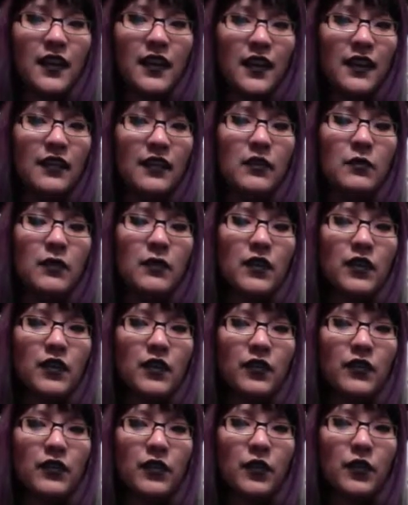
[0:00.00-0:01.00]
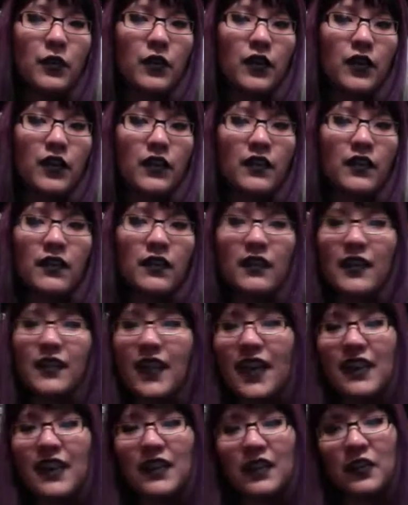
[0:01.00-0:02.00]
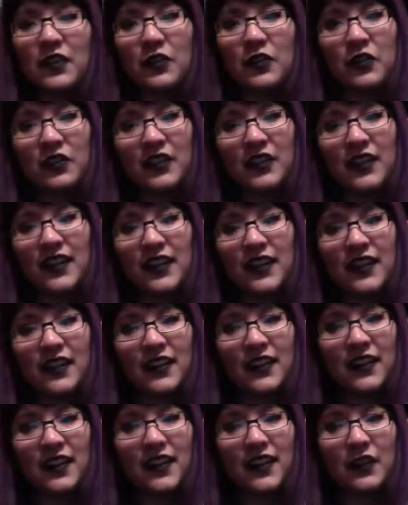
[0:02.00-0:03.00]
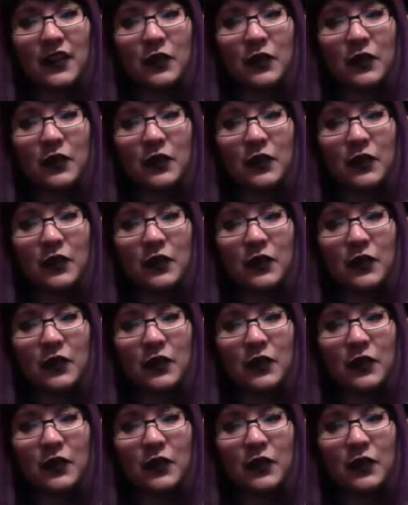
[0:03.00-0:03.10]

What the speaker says: in the middle of nowhere. Not literally like